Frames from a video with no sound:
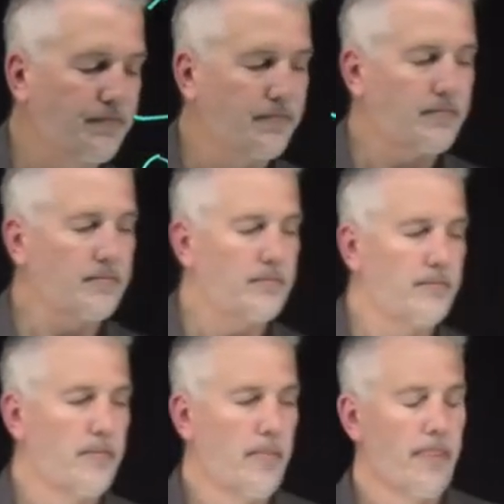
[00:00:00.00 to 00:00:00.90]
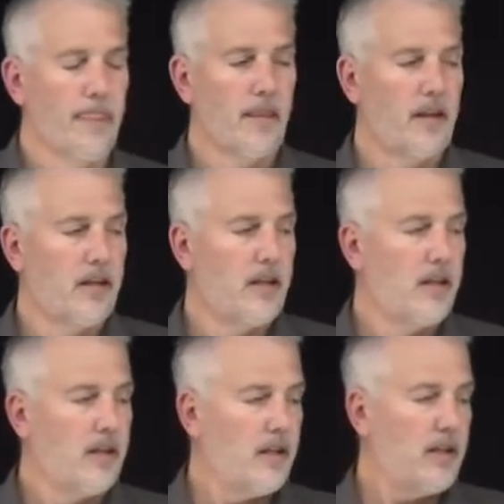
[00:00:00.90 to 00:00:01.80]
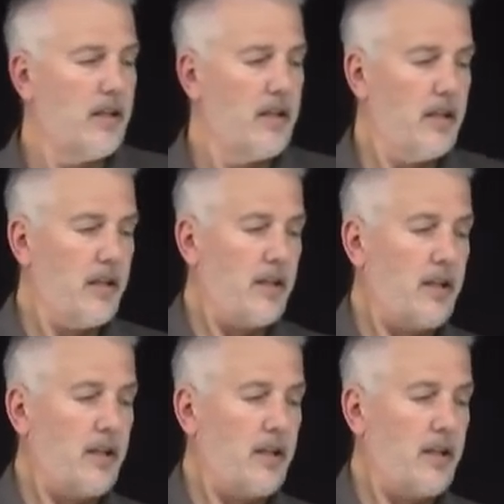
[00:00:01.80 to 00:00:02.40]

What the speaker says: Nothing is said.